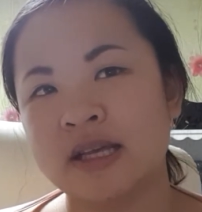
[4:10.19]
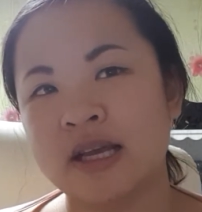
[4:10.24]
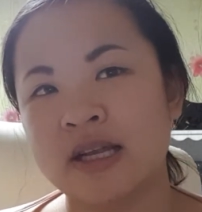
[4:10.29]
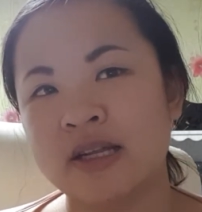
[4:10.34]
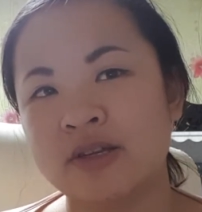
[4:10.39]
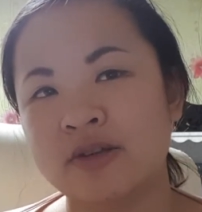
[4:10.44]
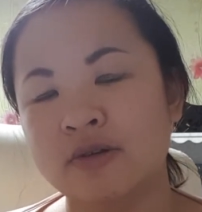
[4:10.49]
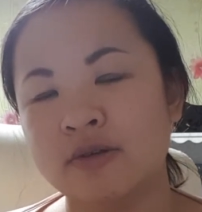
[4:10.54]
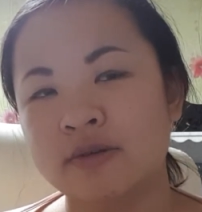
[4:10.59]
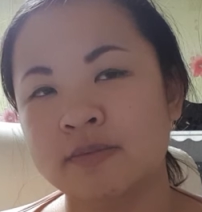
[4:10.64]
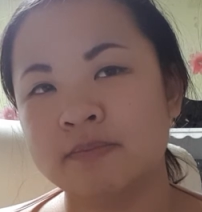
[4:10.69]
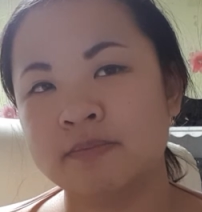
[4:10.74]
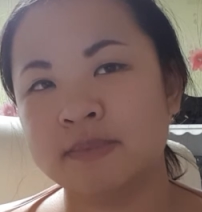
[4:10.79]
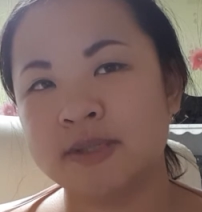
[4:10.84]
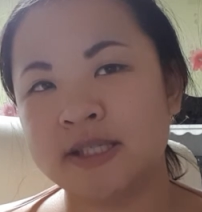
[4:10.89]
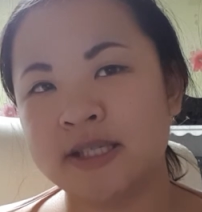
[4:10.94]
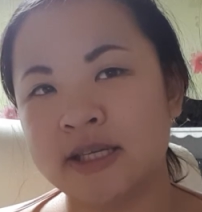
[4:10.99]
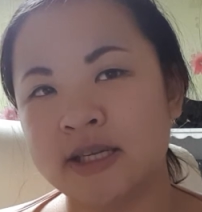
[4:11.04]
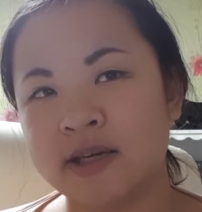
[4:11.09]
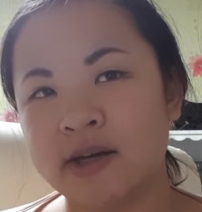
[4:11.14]
and you'll
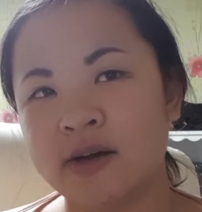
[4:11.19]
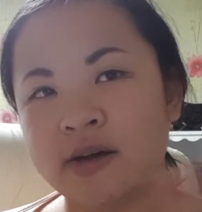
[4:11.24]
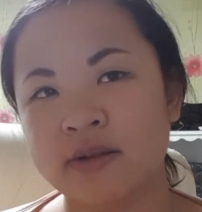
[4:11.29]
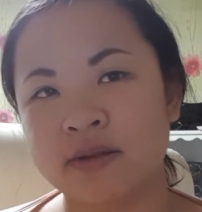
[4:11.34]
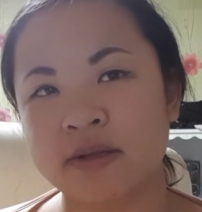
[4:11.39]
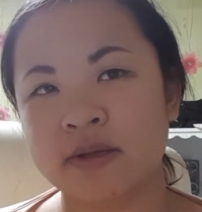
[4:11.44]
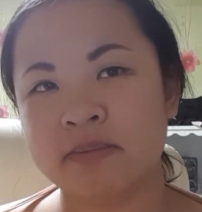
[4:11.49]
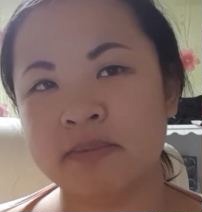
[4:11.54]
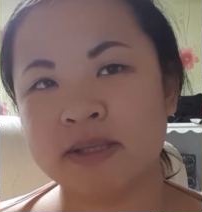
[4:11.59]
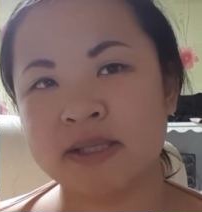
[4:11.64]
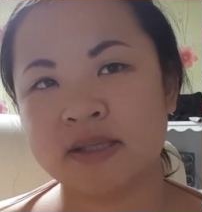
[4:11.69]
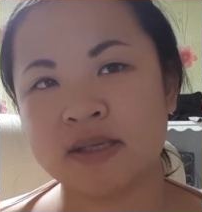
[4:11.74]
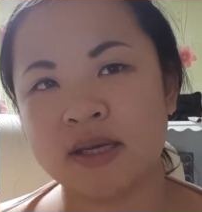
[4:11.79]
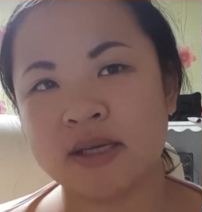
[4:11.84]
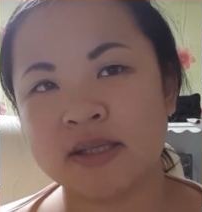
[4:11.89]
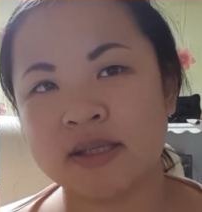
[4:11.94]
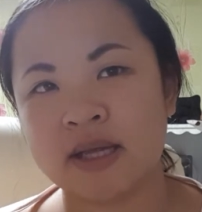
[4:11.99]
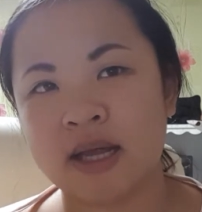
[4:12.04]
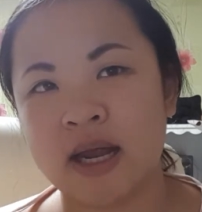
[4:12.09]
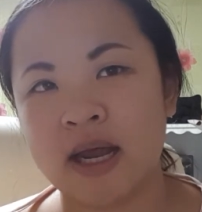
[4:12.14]
see all the
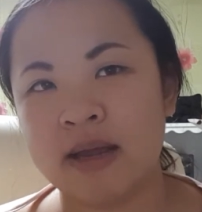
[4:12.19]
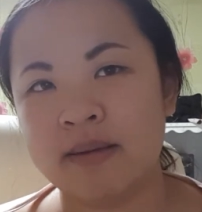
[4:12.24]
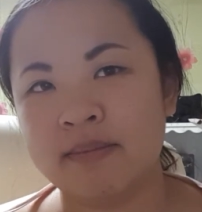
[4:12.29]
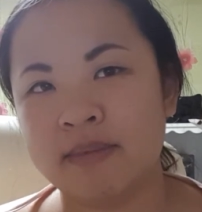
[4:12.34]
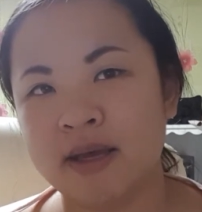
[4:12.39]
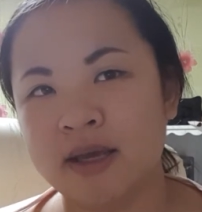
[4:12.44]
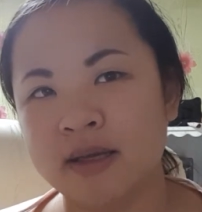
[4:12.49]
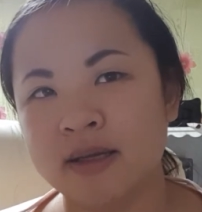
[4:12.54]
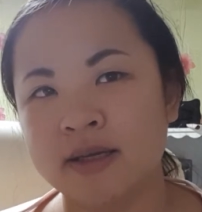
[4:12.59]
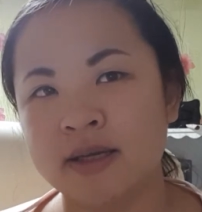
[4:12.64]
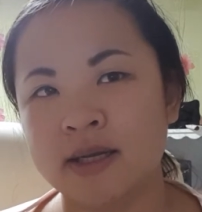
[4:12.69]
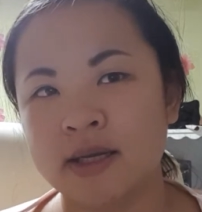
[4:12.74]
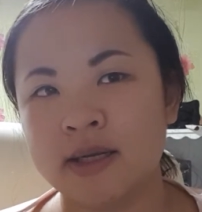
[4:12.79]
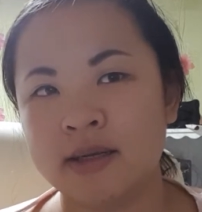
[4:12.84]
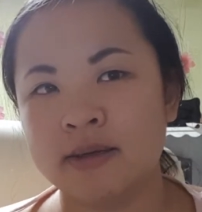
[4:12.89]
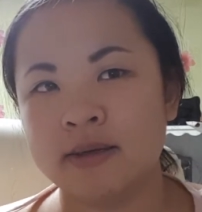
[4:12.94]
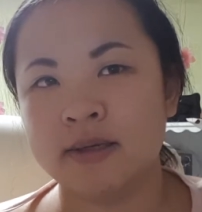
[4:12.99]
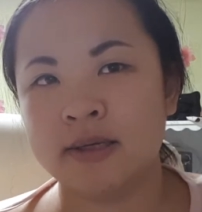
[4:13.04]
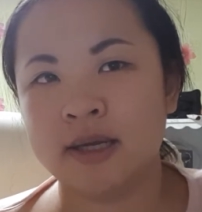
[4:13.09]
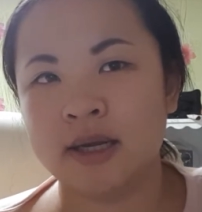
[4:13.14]
mistakes that I make,
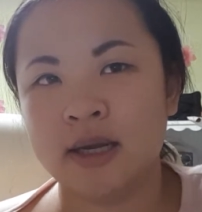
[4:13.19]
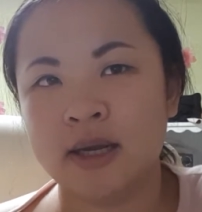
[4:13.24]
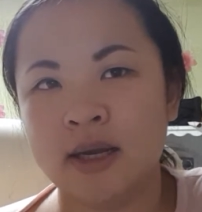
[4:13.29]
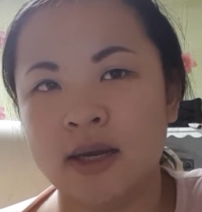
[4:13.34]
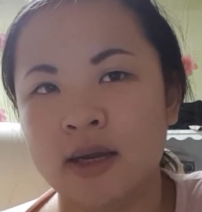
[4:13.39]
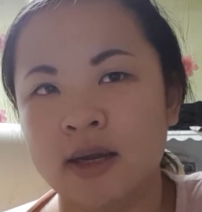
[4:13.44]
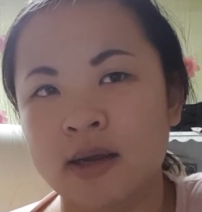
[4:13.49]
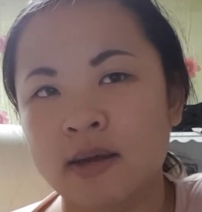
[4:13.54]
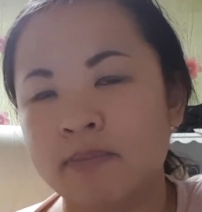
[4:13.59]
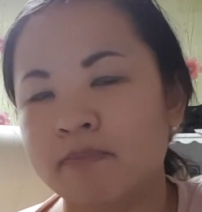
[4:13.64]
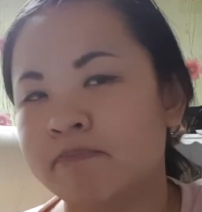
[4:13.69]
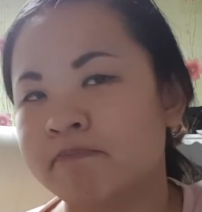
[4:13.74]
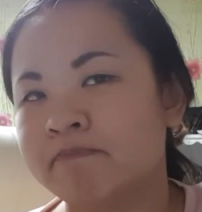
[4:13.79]
and yeah.